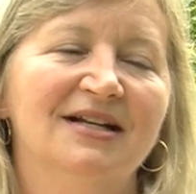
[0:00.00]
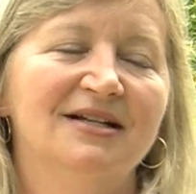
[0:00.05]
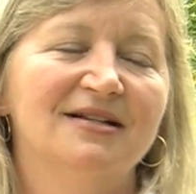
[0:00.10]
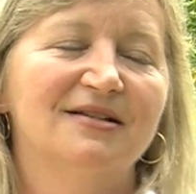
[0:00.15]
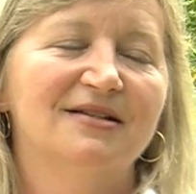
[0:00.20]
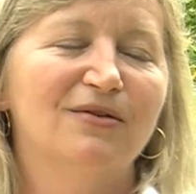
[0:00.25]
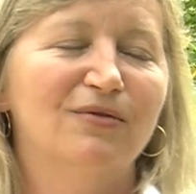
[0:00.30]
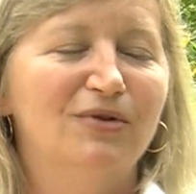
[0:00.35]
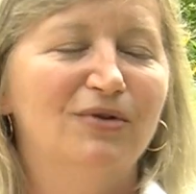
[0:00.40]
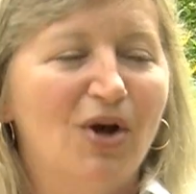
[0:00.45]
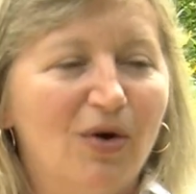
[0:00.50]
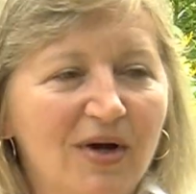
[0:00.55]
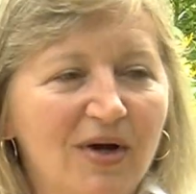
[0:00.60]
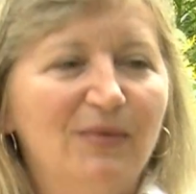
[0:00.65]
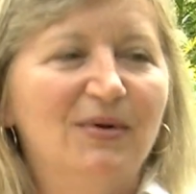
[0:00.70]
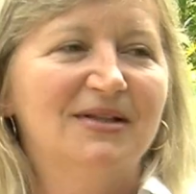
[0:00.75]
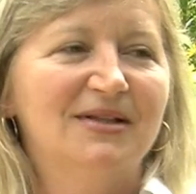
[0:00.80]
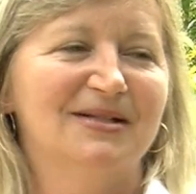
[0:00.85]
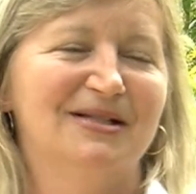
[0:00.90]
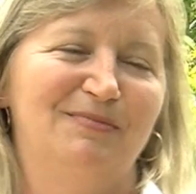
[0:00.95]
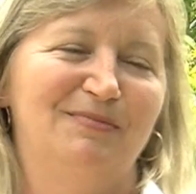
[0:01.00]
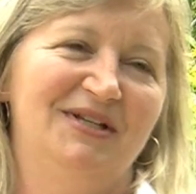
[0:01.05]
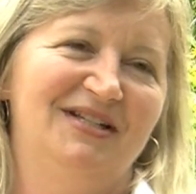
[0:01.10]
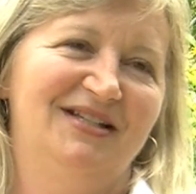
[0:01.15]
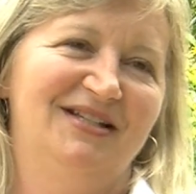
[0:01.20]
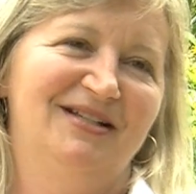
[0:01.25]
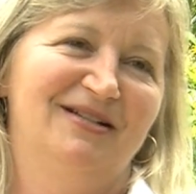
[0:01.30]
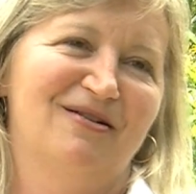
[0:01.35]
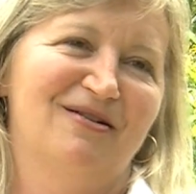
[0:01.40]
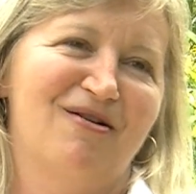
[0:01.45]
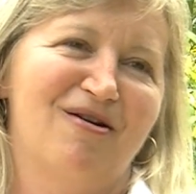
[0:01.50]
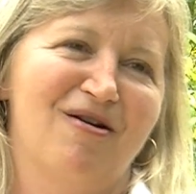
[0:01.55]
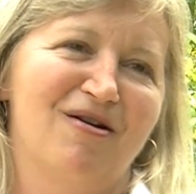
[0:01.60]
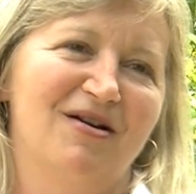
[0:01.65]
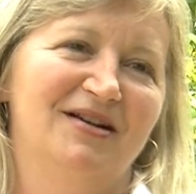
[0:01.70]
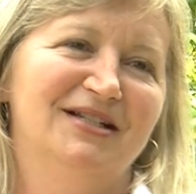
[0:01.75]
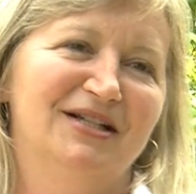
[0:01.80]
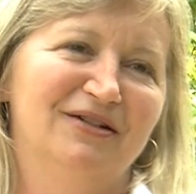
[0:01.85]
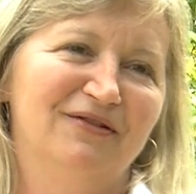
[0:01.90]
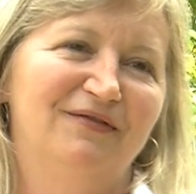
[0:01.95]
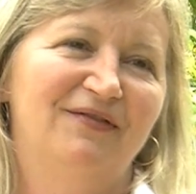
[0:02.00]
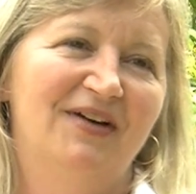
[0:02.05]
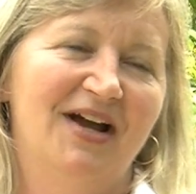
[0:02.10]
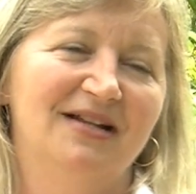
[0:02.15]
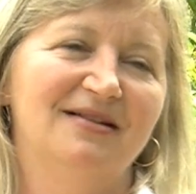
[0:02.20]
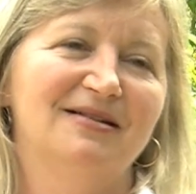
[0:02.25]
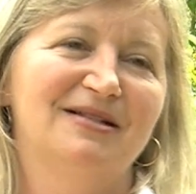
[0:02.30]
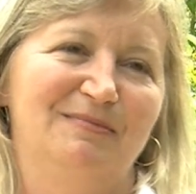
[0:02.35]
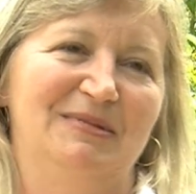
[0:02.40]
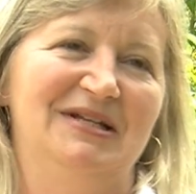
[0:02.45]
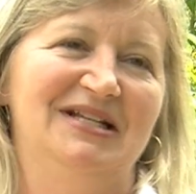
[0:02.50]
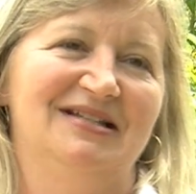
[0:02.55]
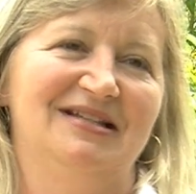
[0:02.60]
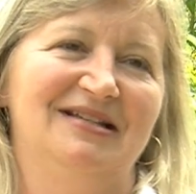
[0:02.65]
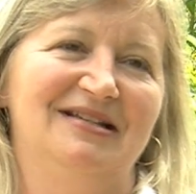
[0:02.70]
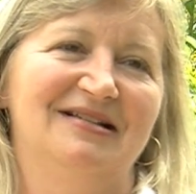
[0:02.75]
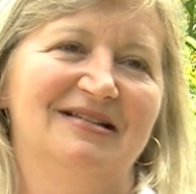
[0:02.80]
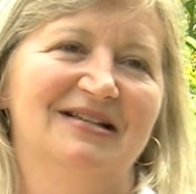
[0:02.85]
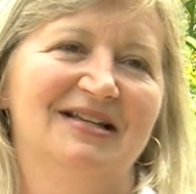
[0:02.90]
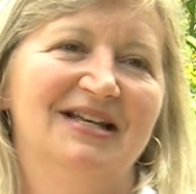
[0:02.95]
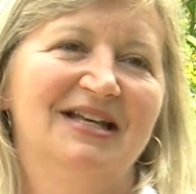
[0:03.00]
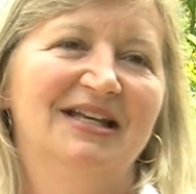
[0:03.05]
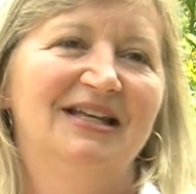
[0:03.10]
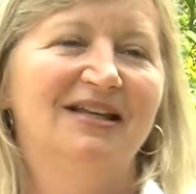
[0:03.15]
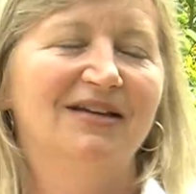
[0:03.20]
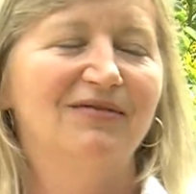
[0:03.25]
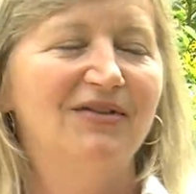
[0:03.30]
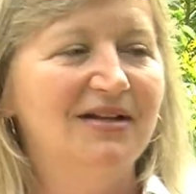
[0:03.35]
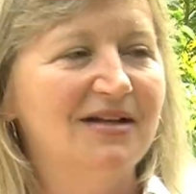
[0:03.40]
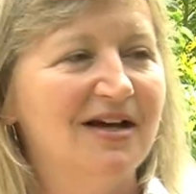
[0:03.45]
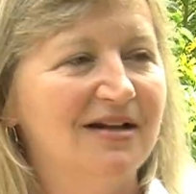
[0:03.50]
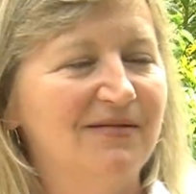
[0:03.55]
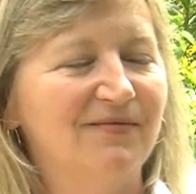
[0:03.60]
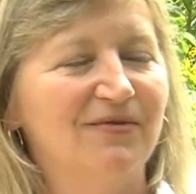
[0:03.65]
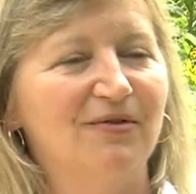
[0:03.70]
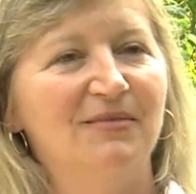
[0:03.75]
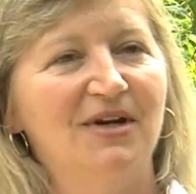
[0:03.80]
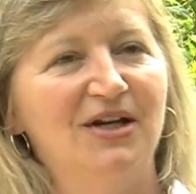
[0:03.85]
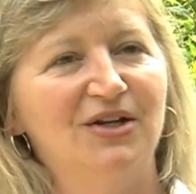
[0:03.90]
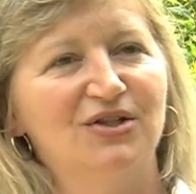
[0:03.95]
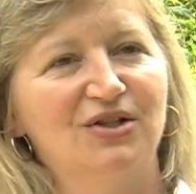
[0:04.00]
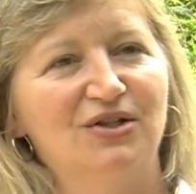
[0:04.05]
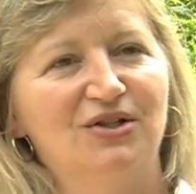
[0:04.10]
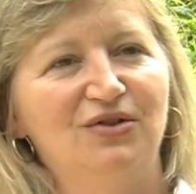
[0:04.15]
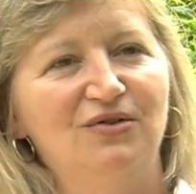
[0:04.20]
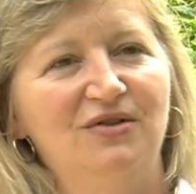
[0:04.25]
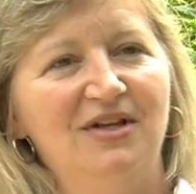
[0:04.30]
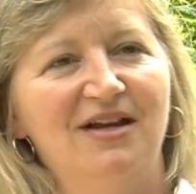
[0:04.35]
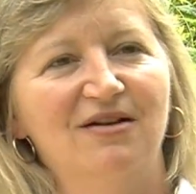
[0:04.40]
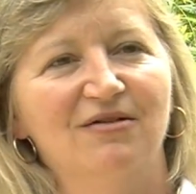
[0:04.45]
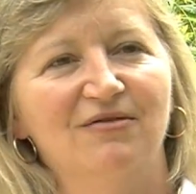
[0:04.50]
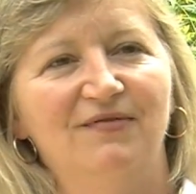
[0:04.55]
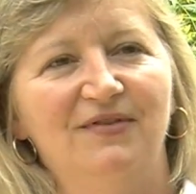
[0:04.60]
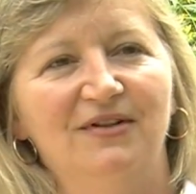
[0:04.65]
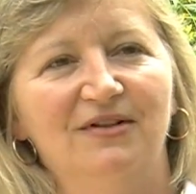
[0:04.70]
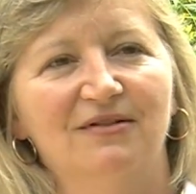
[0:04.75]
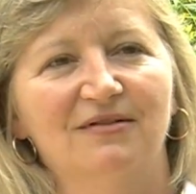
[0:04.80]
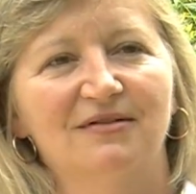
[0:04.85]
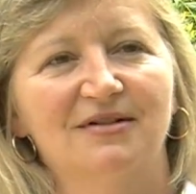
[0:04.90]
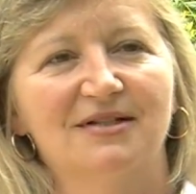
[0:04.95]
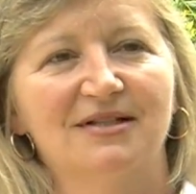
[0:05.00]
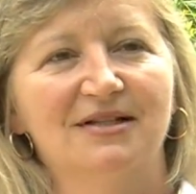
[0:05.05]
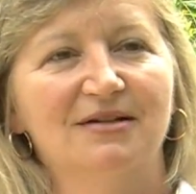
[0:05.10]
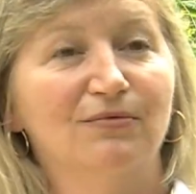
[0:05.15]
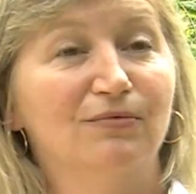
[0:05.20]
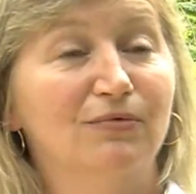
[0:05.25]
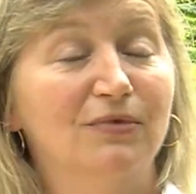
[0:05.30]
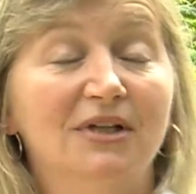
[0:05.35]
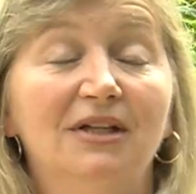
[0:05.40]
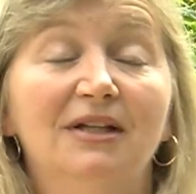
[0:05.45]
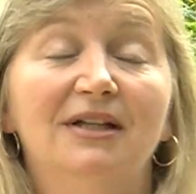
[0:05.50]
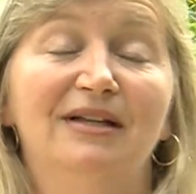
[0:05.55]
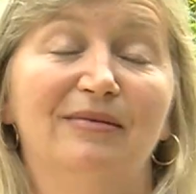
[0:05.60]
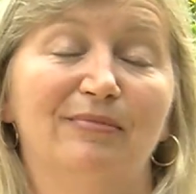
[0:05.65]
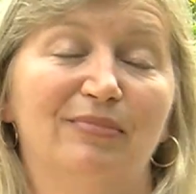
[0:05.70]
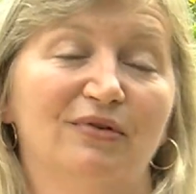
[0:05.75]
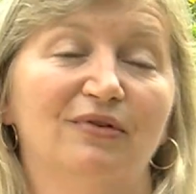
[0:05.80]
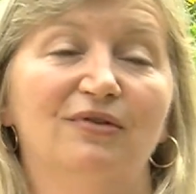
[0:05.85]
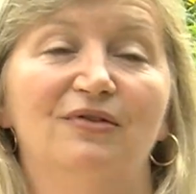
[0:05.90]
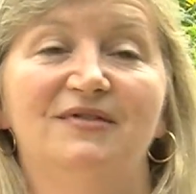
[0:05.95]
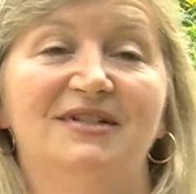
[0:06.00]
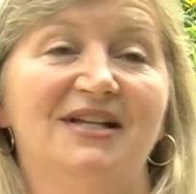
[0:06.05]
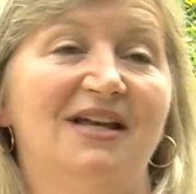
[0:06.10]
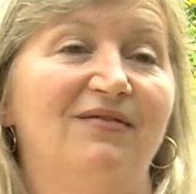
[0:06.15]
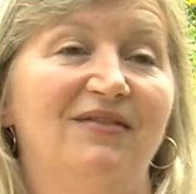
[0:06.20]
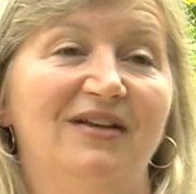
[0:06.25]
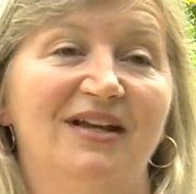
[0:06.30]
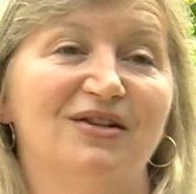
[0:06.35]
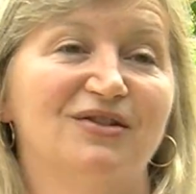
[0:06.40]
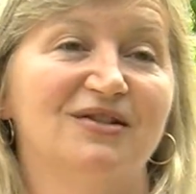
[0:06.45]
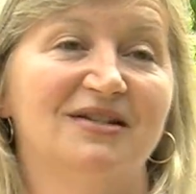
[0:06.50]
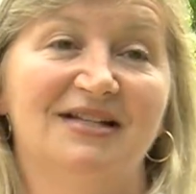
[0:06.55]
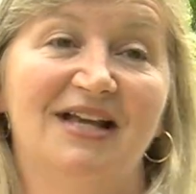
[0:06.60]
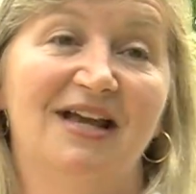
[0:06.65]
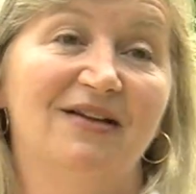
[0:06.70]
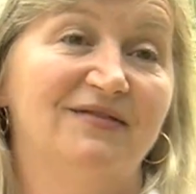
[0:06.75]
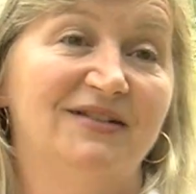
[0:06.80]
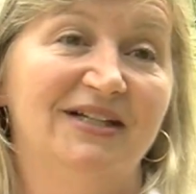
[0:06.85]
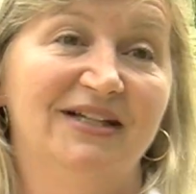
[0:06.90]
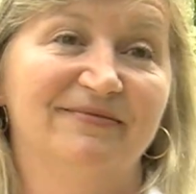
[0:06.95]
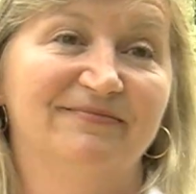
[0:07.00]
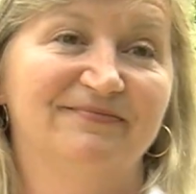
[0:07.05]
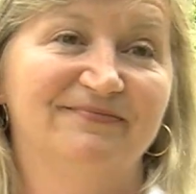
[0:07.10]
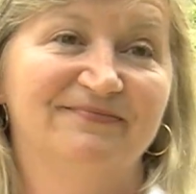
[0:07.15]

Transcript: So knowing what the species are, identifying the species, giving that information to the airfields really improves aviation safety.